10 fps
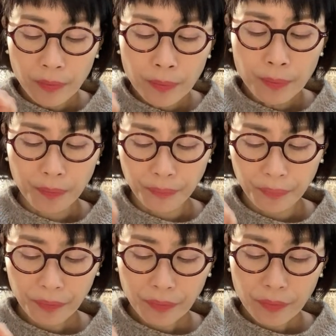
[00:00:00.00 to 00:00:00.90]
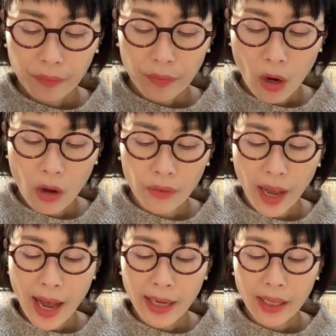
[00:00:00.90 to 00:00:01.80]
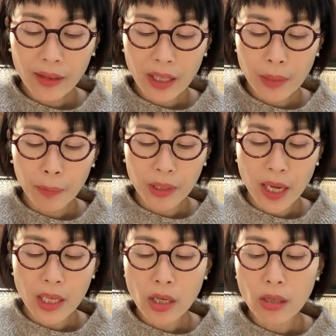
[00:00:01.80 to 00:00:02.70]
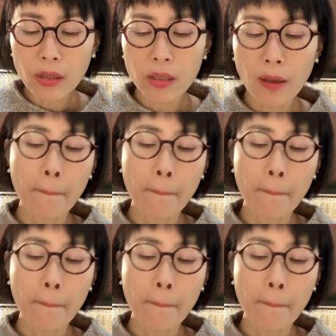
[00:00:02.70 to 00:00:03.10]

of adding these potatoes,